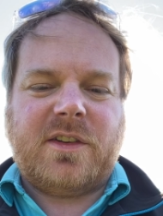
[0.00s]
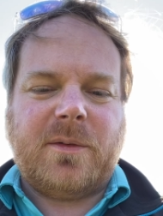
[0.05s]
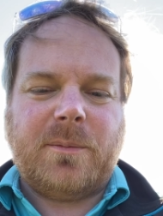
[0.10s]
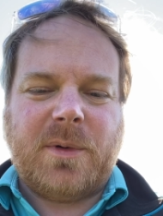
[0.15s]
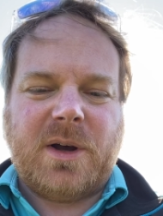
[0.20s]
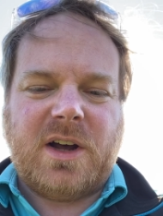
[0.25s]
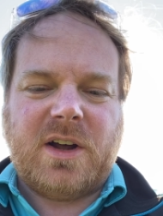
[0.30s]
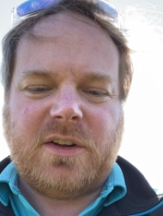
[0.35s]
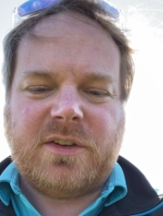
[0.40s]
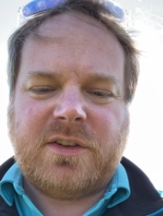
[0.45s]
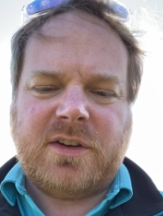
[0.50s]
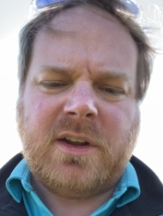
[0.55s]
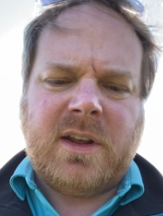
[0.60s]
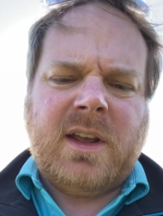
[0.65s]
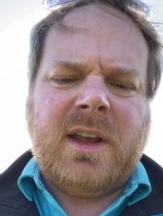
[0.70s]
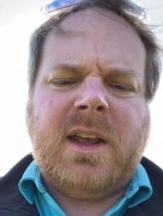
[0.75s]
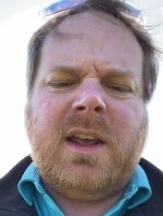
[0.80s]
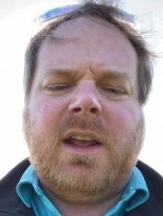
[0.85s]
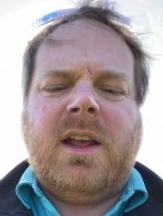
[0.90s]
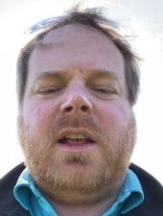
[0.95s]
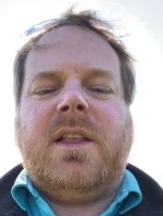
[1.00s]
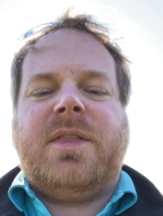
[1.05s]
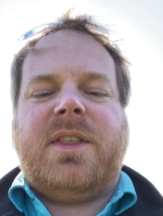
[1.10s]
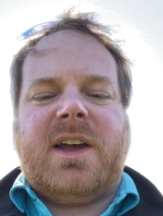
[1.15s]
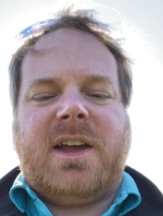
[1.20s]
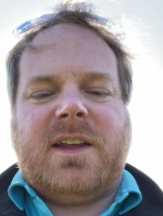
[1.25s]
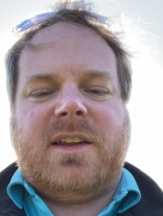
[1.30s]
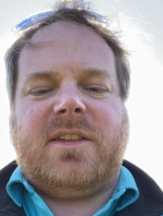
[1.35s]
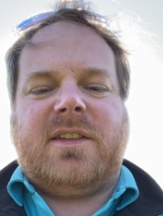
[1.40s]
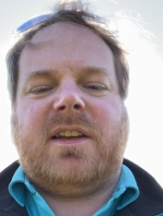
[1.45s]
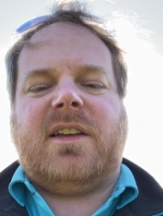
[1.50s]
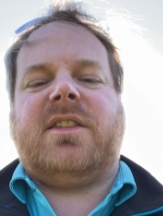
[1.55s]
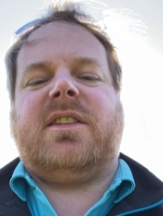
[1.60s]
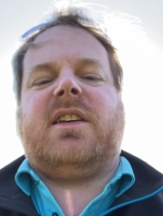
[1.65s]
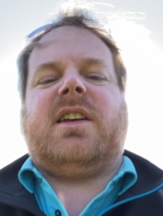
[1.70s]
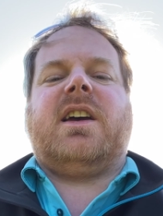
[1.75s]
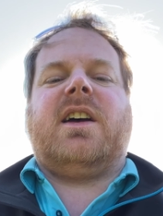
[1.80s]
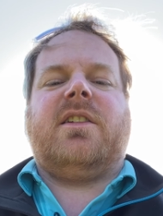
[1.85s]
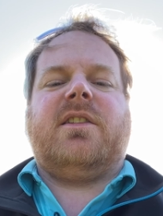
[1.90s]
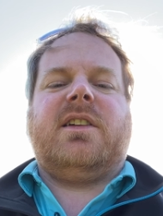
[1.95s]
of March. That is as
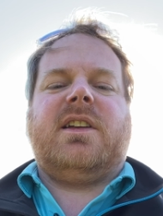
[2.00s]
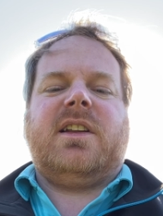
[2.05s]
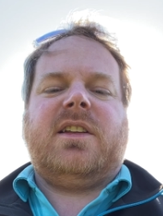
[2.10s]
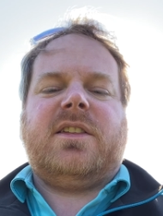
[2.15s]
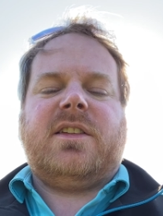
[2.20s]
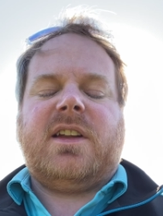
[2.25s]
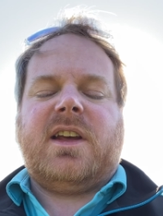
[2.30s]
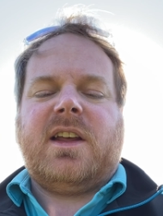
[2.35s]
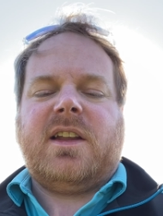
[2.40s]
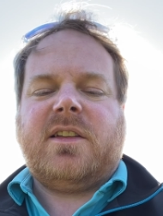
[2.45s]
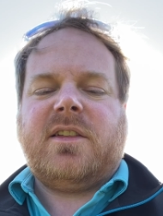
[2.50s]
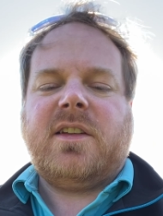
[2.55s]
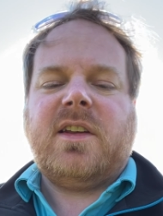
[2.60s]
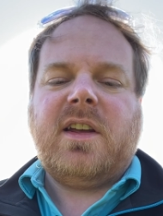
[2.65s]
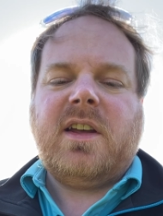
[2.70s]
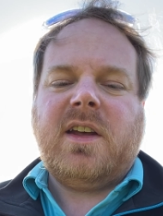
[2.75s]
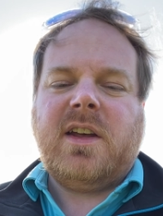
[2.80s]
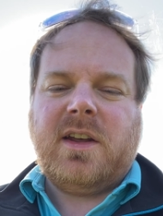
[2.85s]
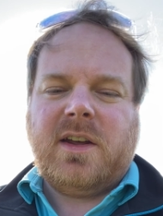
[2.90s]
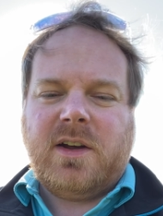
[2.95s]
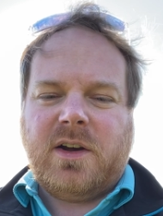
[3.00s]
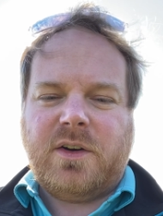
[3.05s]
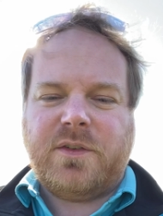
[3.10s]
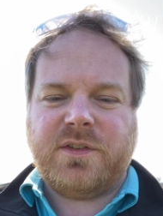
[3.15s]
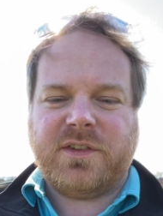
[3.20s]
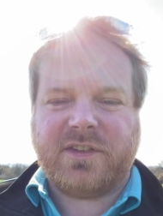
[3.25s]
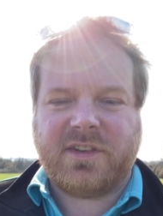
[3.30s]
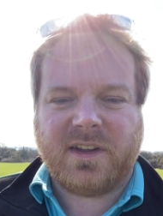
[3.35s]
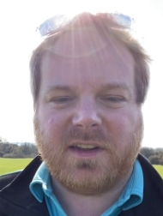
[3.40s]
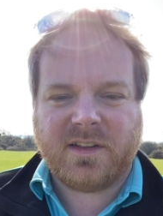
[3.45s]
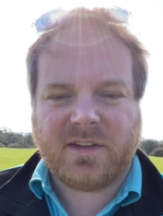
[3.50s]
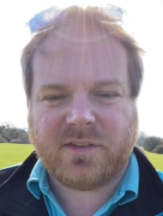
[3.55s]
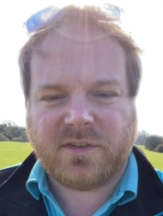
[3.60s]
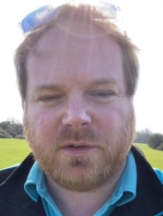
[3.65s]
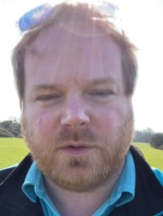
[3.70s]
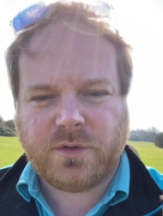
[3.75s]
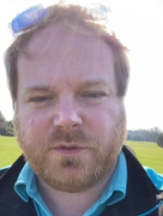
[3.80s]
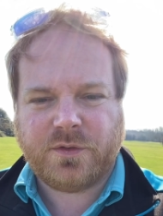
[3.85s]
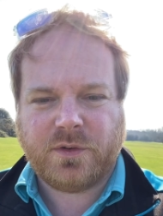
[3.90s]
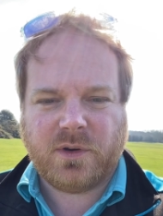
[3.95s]
it currently stands. Obviously, there's an
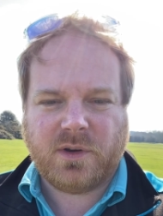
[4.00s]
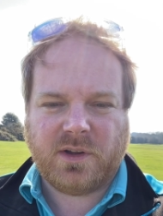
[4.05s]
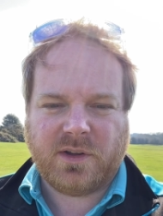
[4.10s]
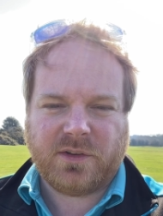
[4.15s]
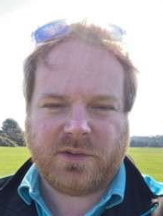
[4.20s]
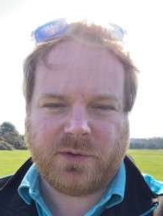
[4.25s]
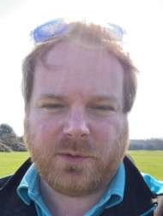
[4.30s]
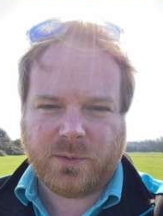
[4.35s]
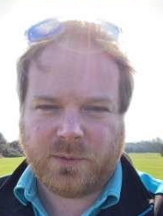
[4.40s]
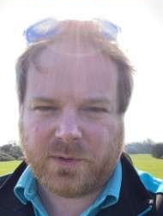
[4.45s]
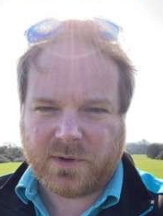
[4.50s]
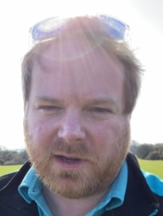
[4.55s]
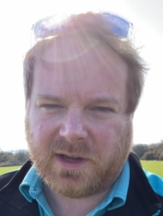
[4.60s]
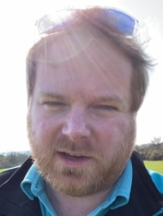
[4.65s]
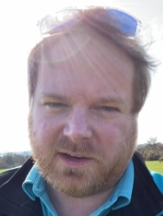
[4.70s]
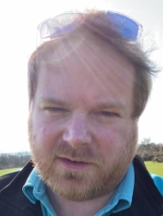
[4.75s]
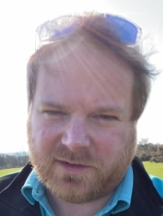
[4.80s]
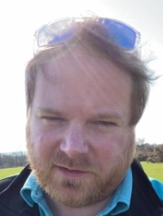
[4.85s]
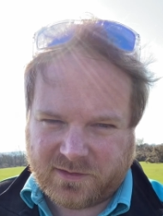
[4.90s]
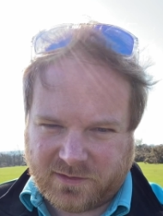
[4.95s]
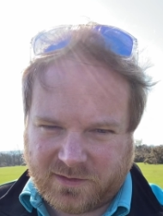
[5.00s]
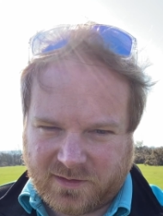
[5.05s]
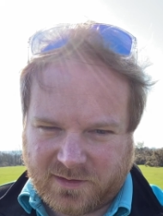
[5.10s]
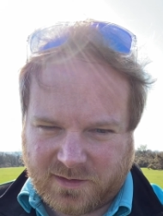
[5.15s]
awful lot of talk and